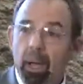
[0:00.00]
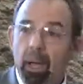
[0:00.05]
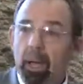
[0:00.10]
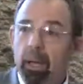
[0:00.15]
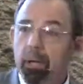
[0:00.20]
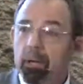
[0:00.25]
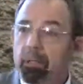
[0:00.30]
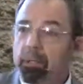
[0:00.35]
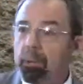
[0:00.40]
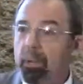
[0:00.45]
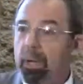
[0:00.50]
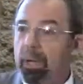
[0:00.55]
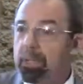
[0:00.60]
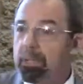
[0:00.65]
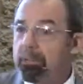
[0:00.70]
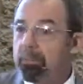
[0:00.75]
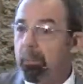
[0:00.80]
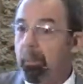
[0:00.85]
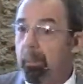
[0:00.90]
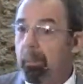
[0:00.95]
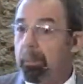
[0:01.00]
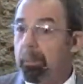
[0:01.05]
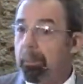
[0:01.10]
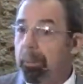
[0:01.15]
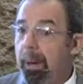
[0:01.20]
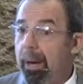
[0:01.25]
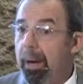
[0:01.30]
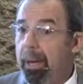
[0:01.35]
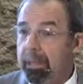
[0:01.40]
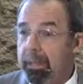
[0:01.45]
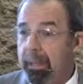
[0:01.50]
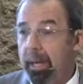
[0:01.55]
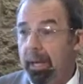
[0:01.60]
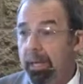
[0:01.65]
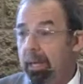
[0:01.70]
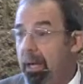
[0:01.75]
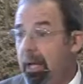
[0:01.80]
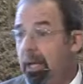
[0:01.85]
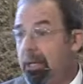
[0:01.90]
and are transformed by that.